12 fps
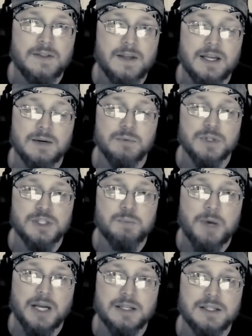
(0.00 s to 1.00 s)
they get
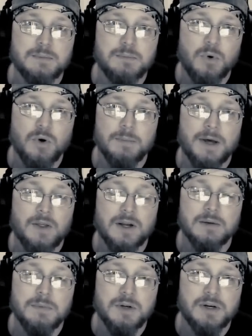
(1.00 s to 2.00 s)
respected more by the
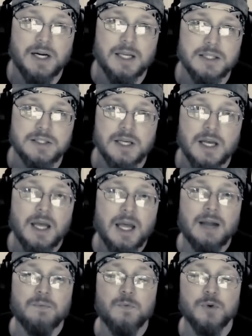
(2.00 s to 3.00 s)
communities.
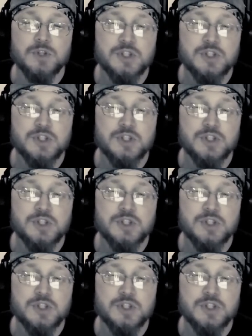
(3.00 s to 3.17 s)
And for